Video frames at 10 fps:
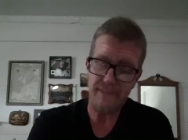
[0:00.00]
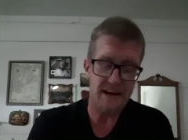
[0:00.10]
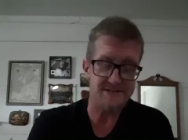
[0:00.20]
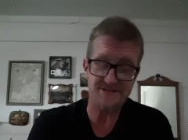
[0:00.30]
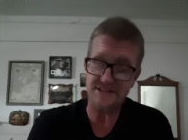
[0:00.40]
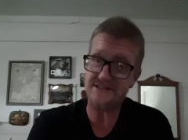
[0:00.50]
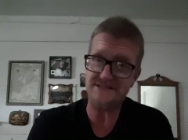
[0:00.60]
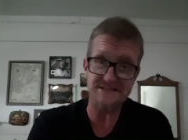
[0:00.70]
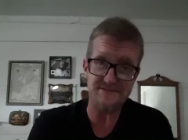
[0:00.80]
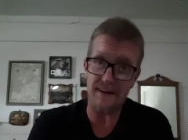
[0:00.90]
And
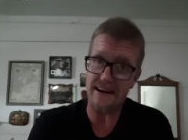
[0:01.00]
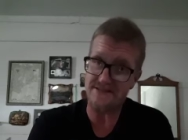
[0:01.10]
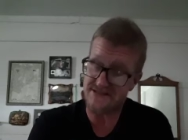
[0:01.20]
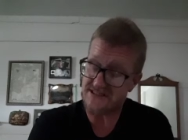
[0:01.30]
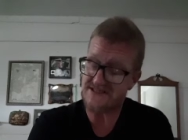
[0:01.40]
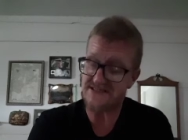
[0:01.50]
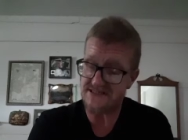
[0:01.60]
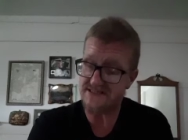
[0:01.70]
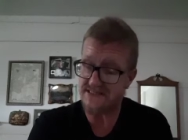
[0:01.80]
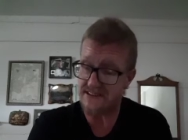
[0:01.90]
Jesus, man, Jesus
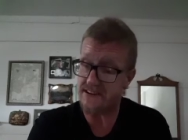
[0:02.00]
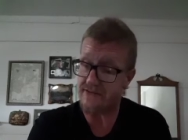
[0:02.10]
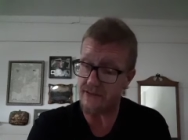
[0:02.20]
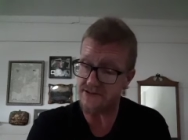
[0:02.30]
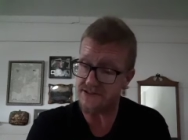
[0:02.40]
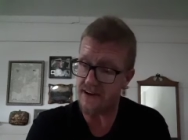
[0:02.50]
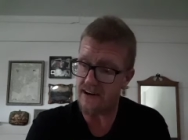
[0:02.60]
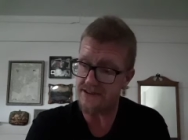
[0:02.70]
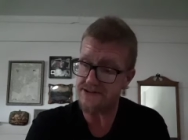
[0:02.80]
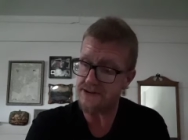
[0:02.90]
is the difference,
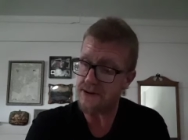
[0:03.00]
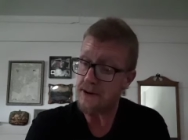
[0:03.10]
guys.